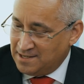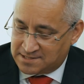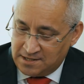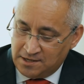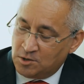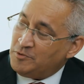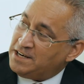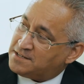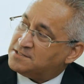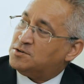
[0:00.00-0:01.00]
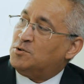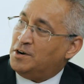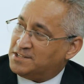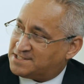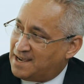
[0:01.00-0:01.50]
it's the innovators who are
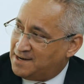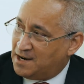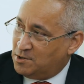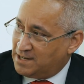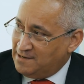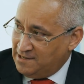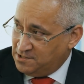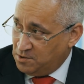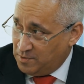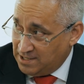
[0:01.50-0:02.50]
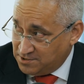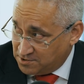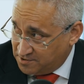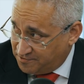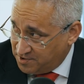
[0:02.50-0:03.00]
going to stand out and lead the way into
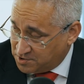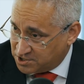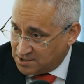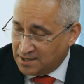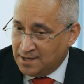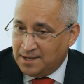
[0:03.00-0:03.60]
the future.